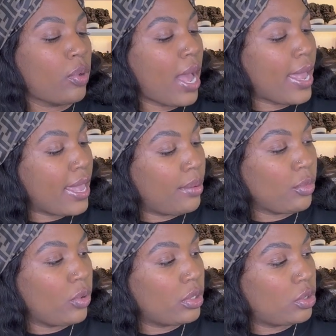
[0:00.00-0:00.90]
I am
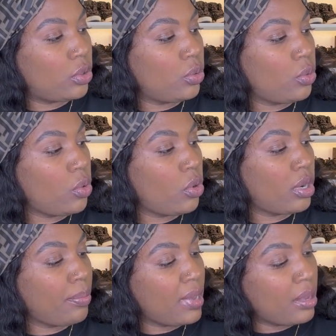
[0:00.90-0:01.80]
going to order
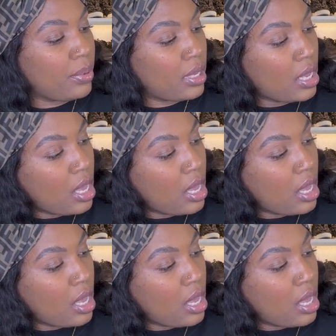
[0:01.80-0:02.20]
maybe